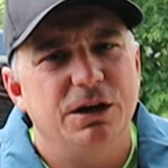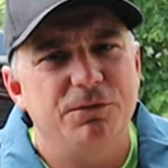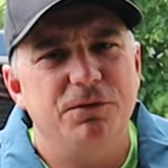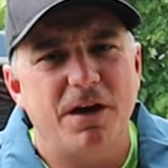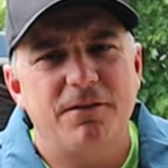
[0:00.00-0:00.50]

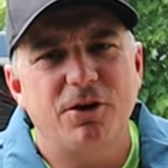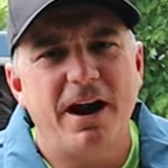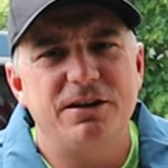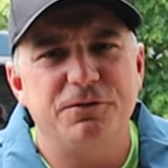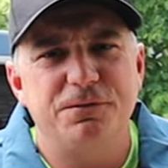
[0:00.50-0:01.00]
If you've ever
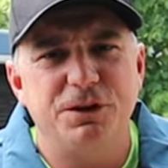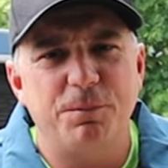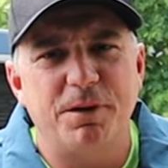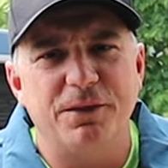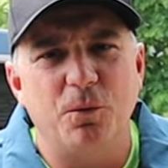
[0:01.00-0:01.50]
had to fill
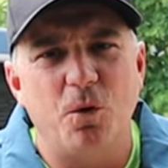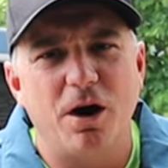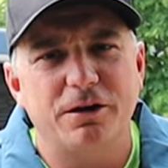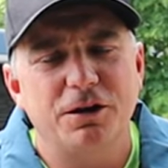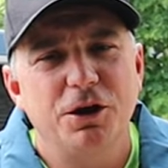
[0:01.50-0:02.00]
up on the
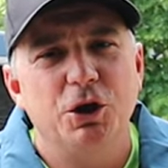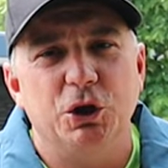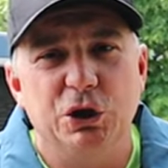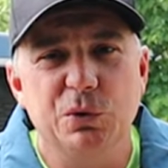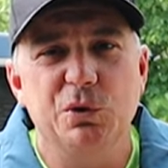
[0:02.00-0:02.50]
water,
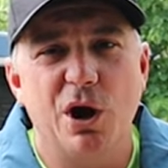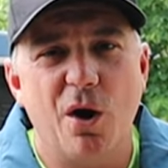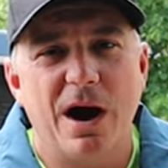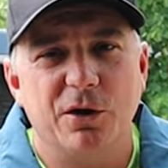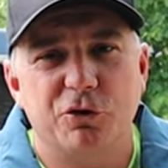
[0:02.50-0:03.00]
you
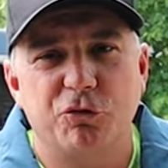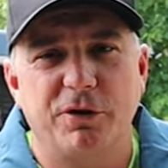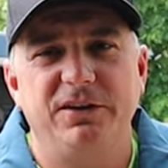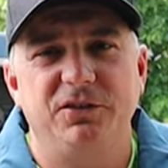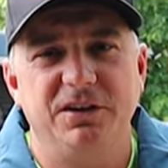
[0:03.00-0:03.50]
know how
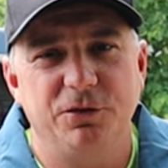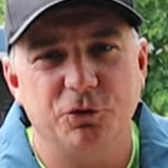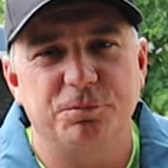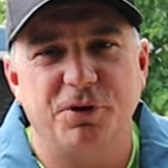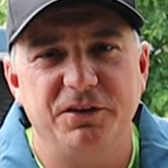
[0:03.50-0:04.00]
crazy
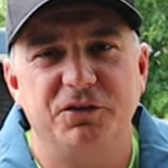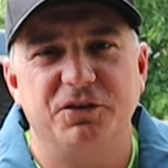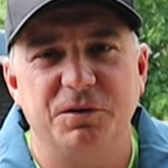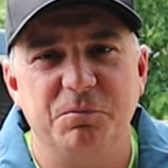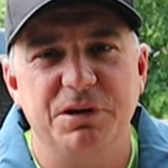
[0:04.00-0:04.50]
those
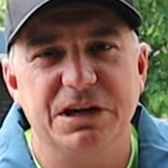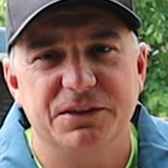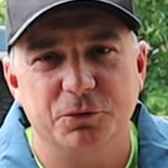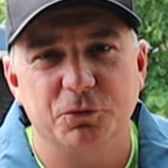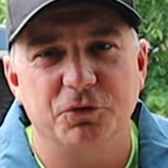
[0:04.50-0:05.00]
prices can be
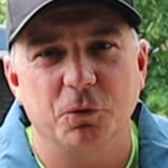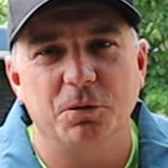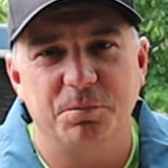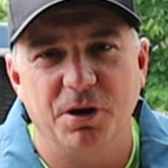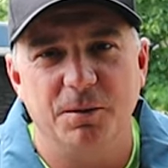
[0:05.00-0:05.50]
at the
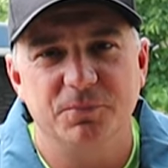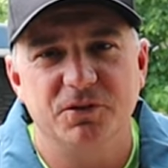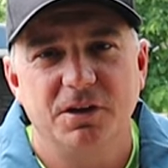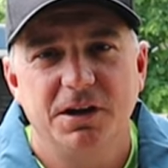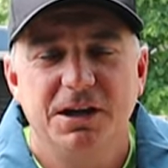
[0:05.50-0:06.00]
resort pumps.